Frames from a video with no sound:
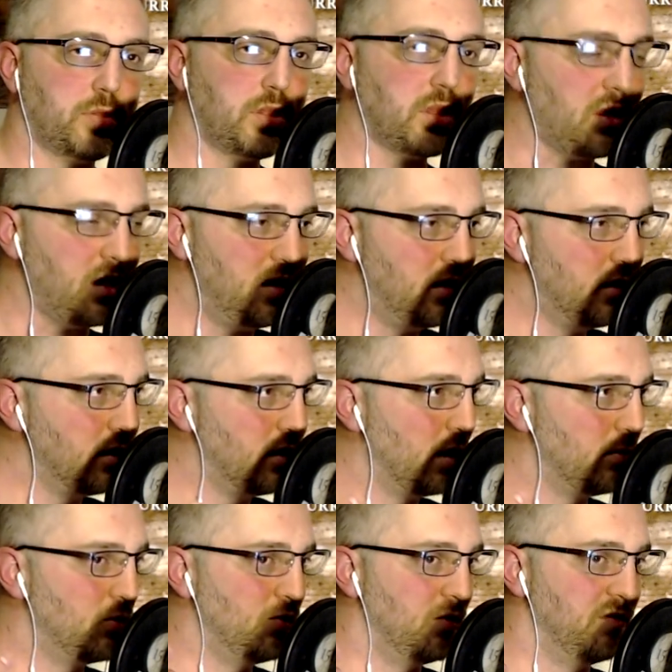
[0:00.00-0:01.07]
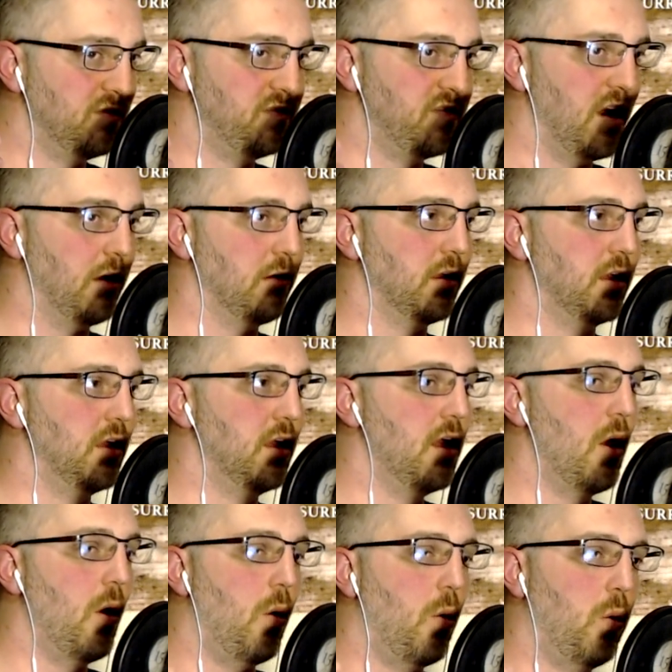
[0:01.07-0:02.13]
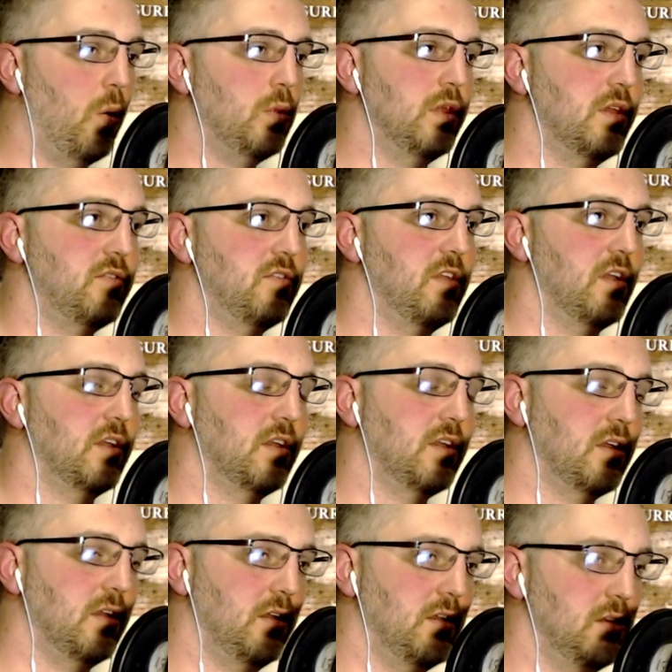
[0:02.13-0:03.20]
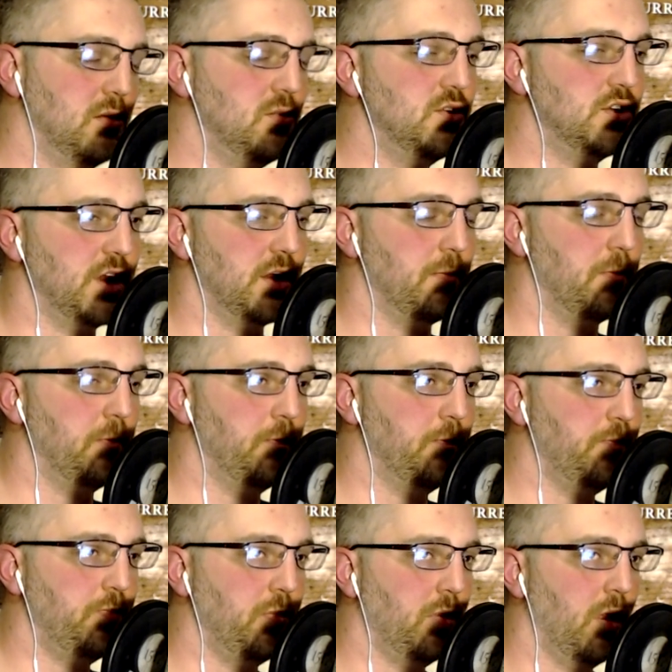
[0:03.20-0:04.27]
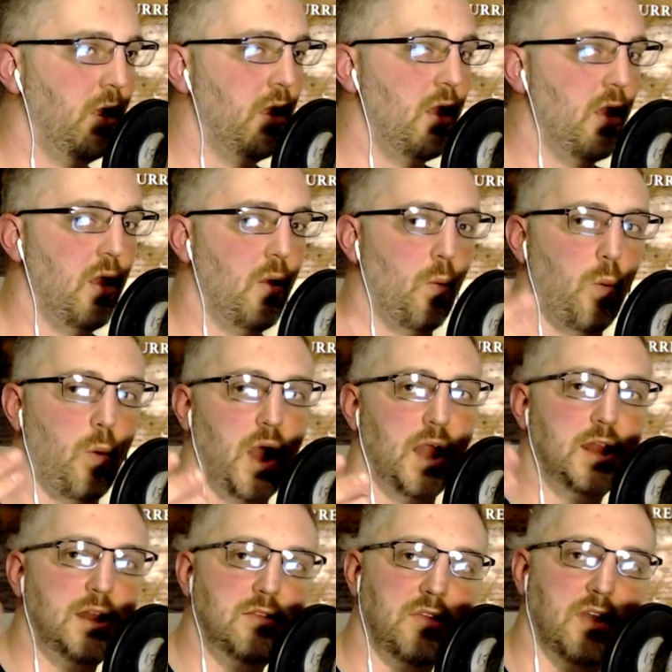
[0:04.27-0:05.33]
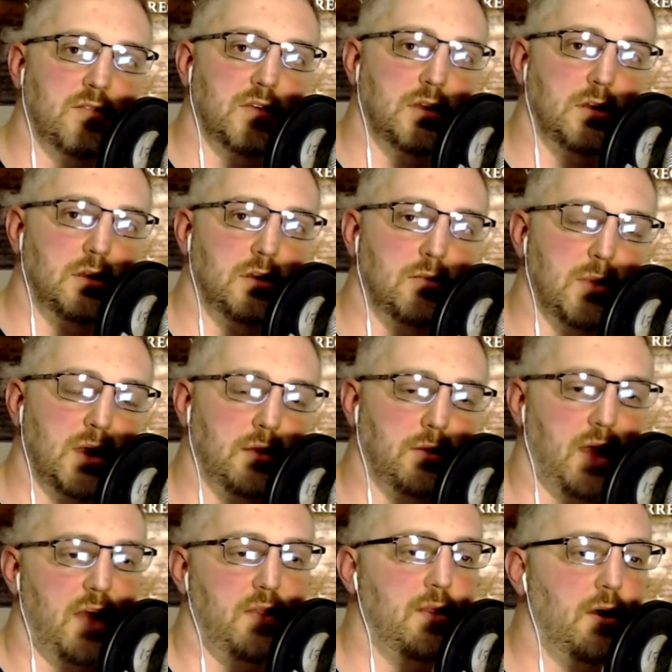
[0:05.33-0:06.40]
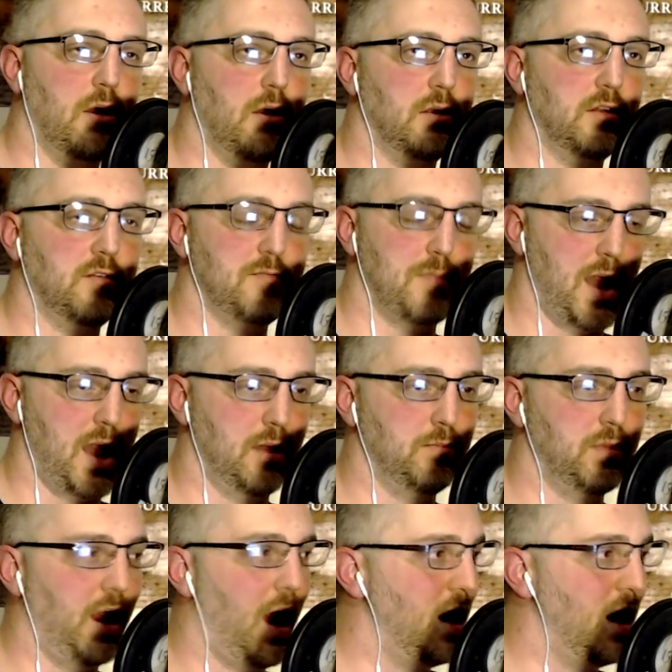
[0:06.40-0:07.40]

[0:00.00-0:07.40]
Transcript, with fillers: he could come to a very holistic conclusion. Wine is given to make glad the heart of man, but I am